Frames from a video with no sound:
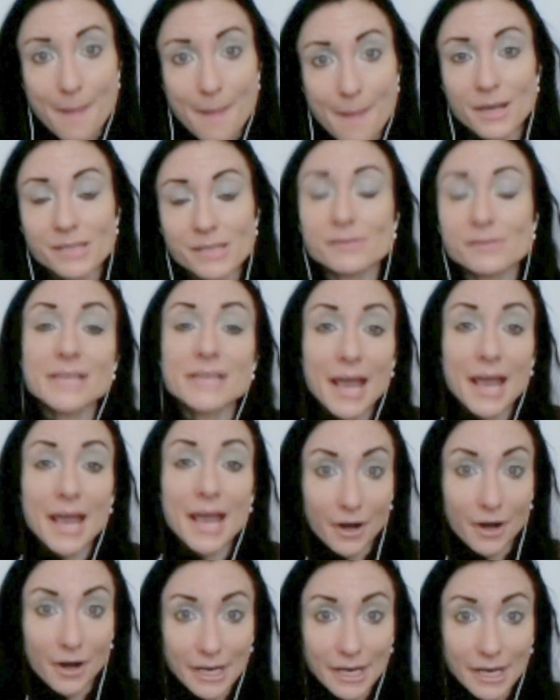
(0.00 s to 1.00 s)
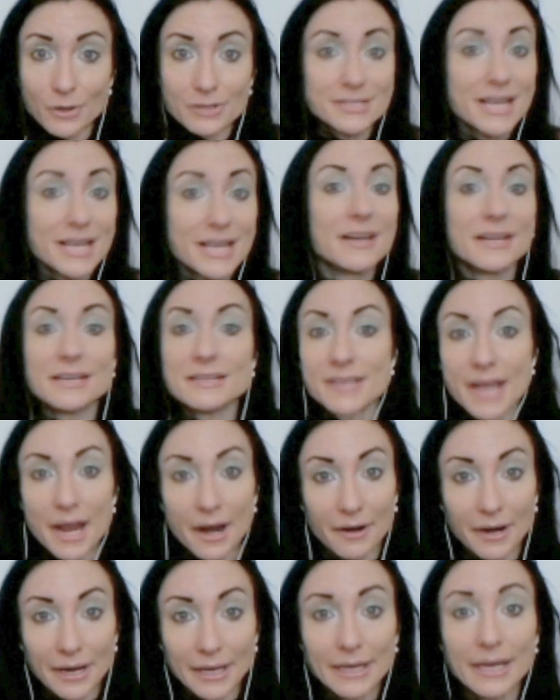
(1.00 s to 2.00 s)
muscle tearing or tendon
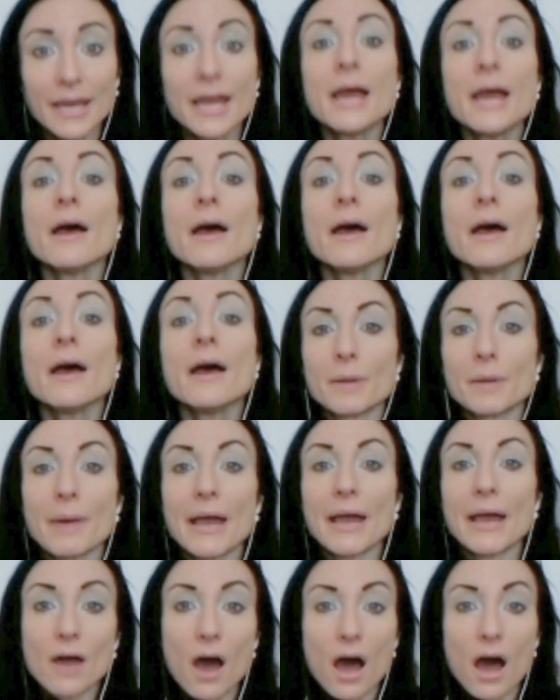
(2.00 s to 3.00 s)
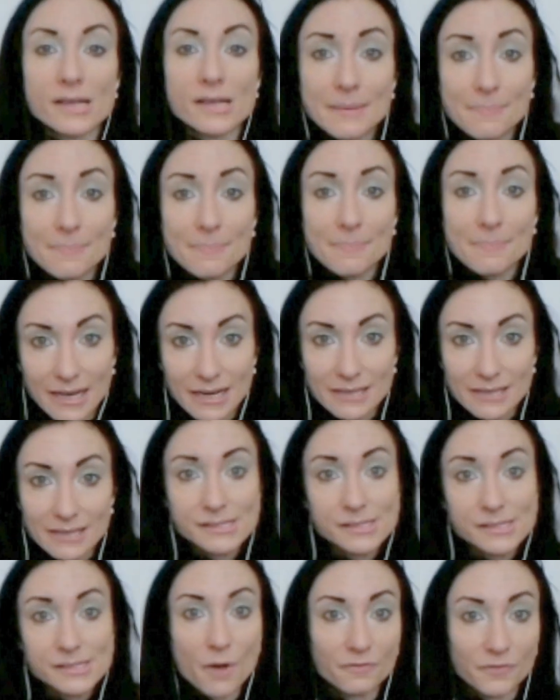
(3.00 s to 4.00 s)
tearing, thereby causing pain and
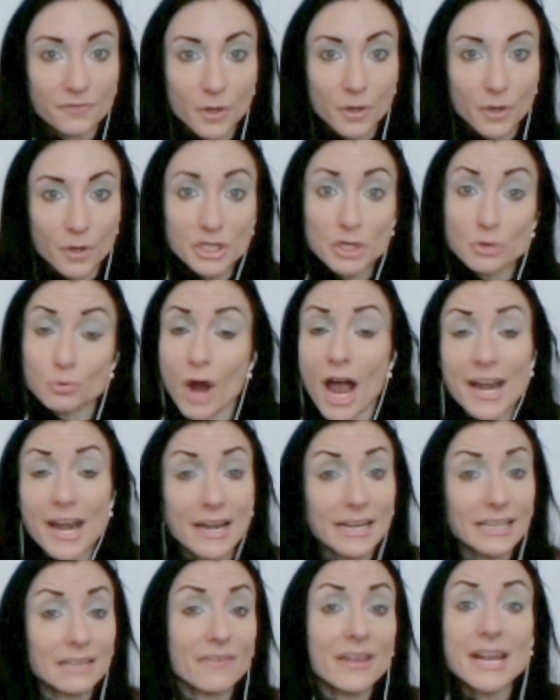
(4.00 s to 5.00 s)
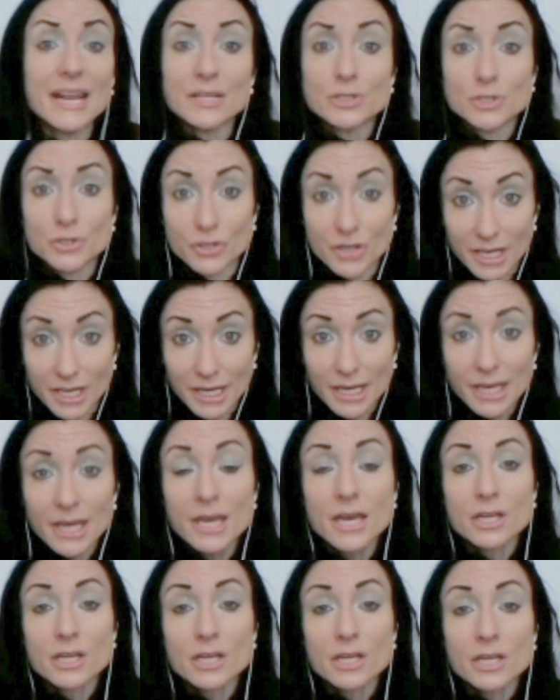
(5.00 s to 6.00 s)
discomfort when you run and even injury
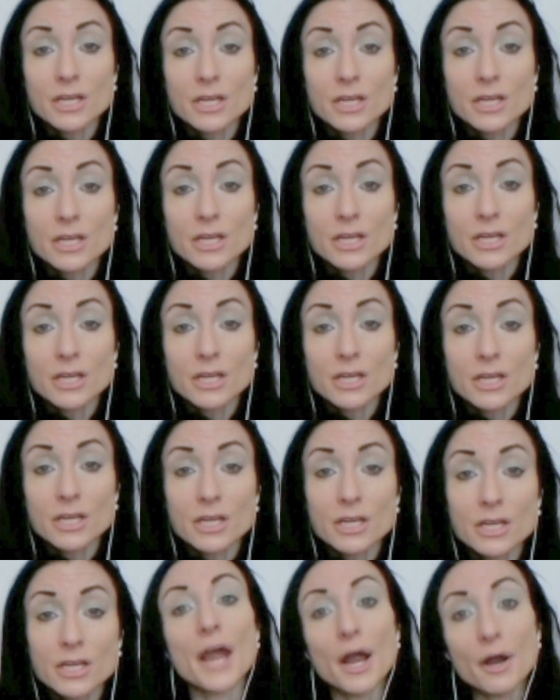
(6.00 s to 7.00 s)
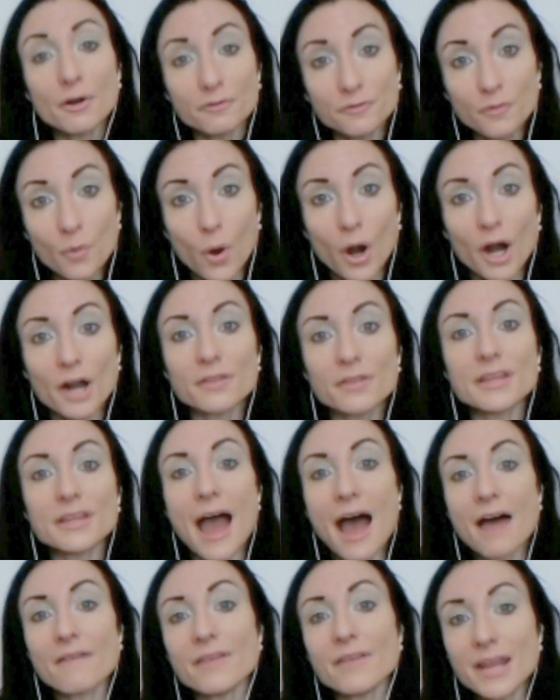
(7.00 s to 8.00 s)
to emerge. Therefore, the
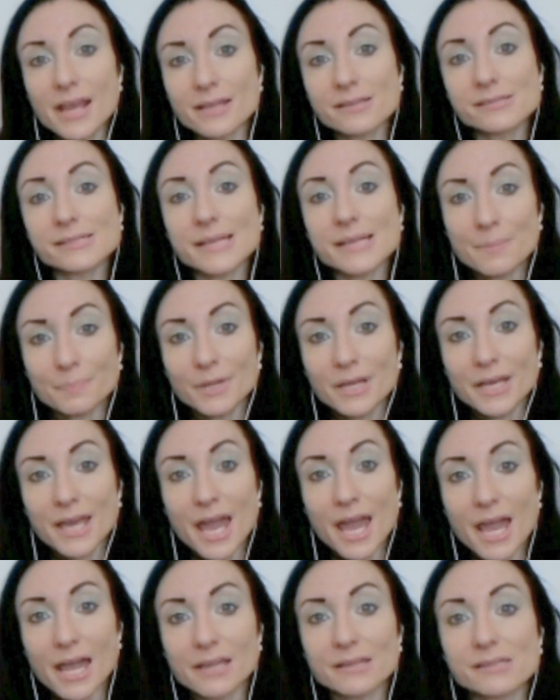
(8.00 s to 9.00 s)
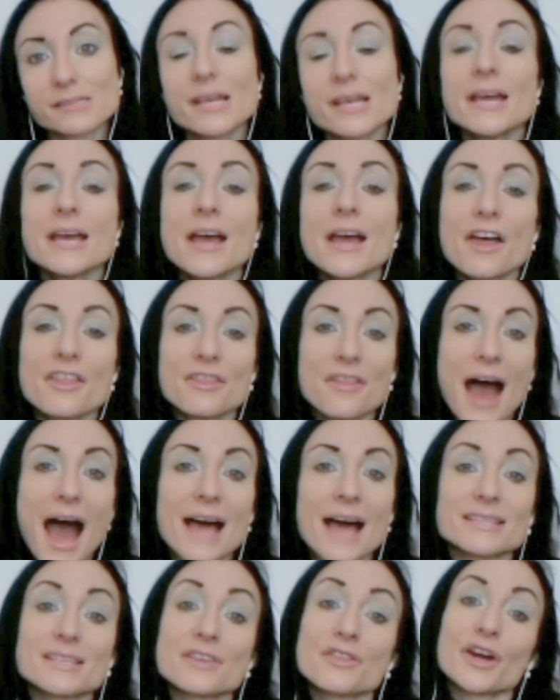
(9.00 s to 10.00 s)
evidence implicates
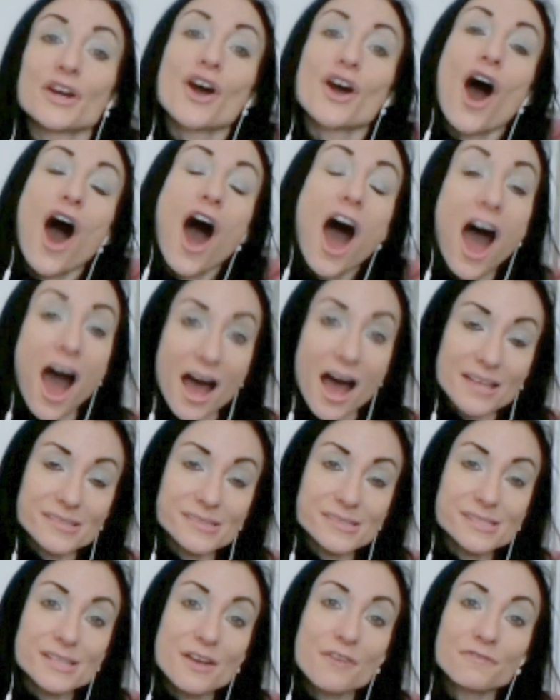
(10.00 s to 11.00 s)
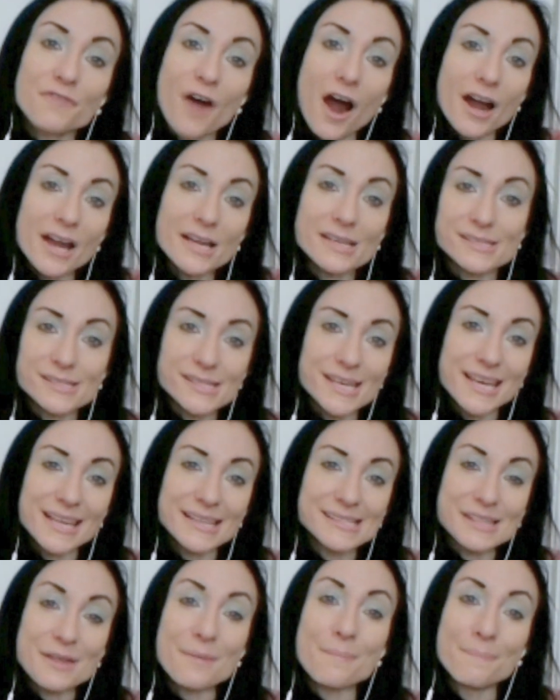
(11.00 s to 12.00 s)
that the costs far
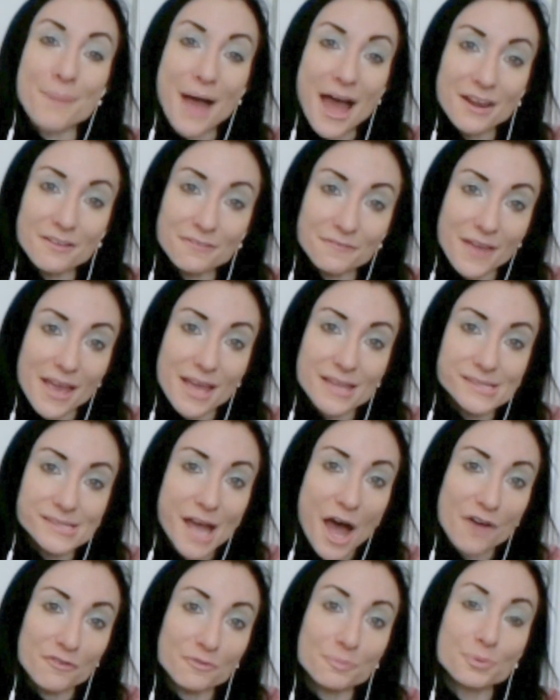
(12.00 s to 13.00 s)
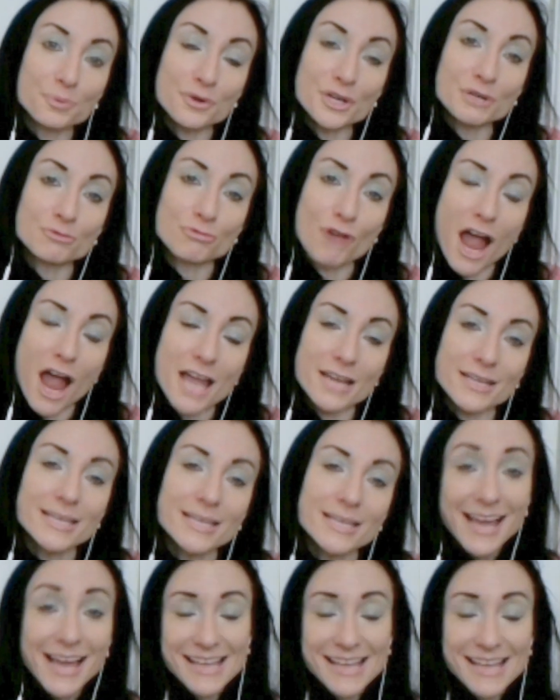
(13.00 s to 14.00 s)
exceeds the benefits of pre-run
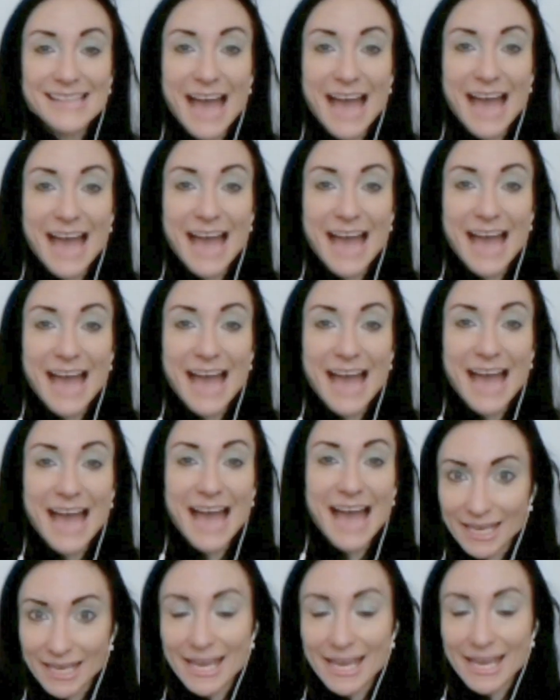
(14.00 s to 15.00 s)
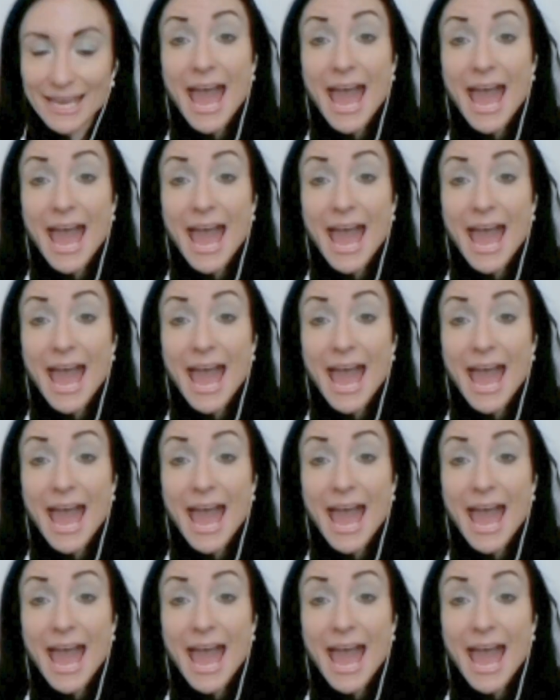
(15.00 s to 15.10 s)
static stretching.